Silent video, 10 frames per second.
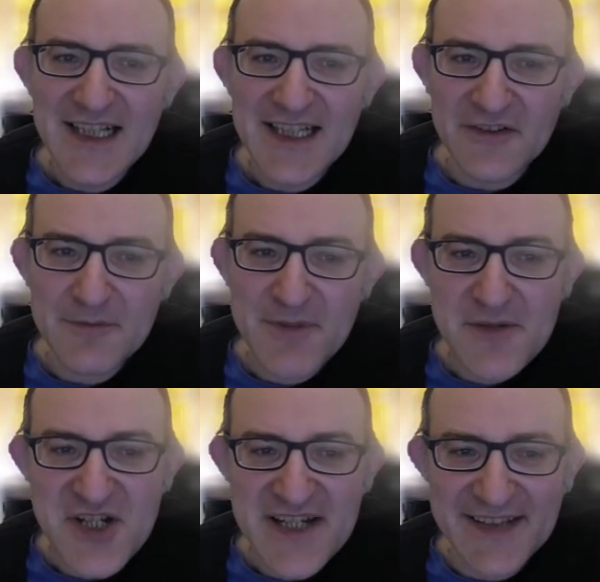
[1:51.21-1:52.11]
And after
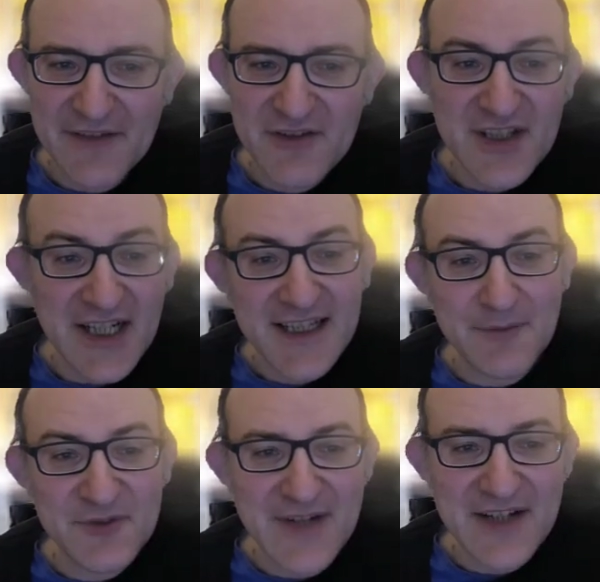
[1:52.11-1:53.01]
Bishop g7, the knight
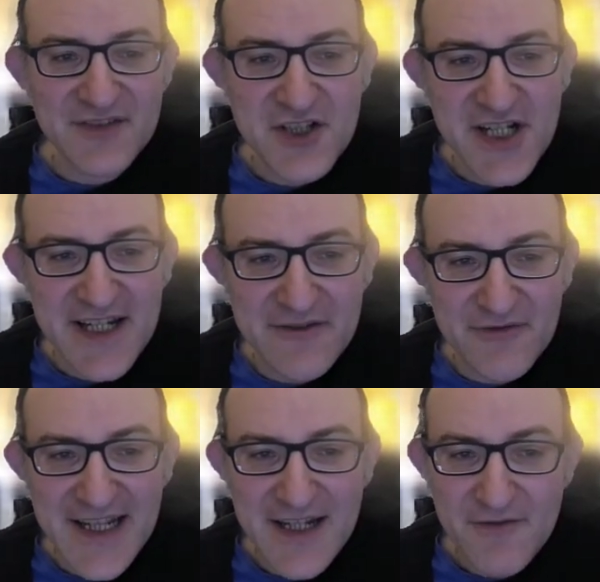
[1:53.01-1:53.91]
comes round to
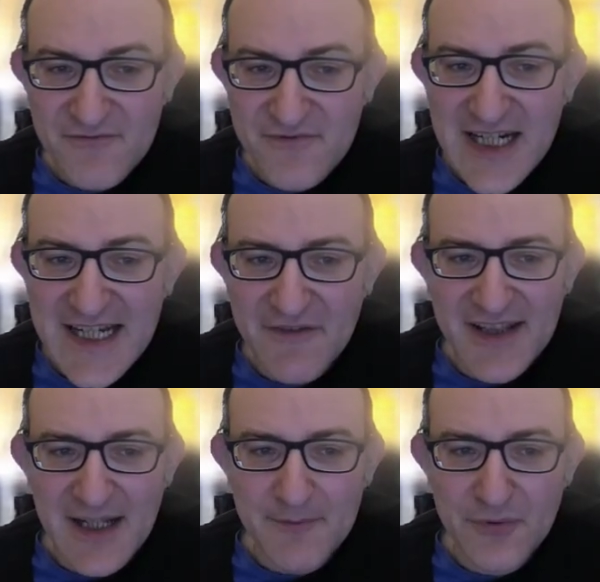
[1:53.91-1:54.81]
g3, really giving
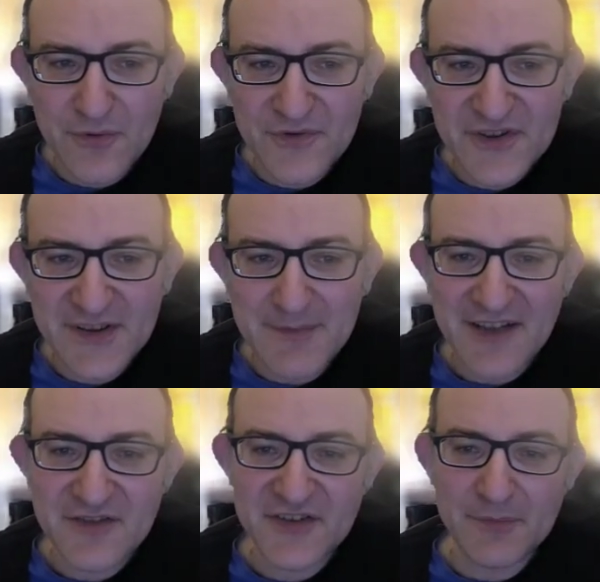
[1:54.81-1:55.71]
that pawn some
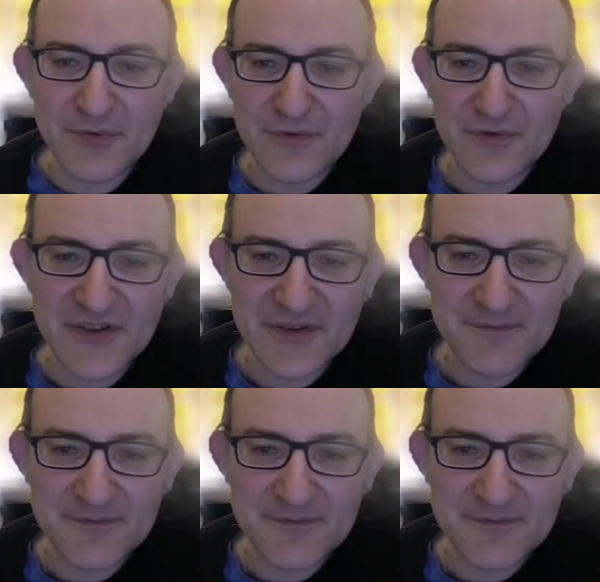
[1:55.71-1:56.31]
extra support.